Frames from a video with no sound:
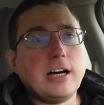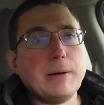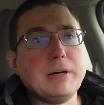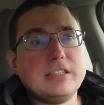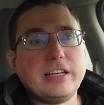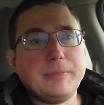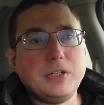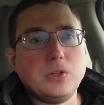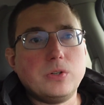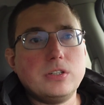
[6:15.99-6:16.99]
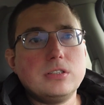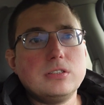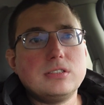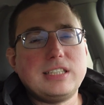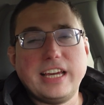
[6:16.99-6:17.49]
By the time you
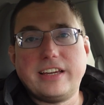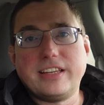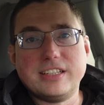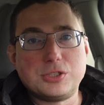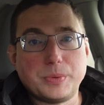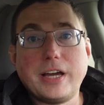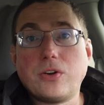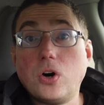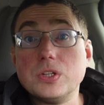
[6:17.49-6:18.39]
take into account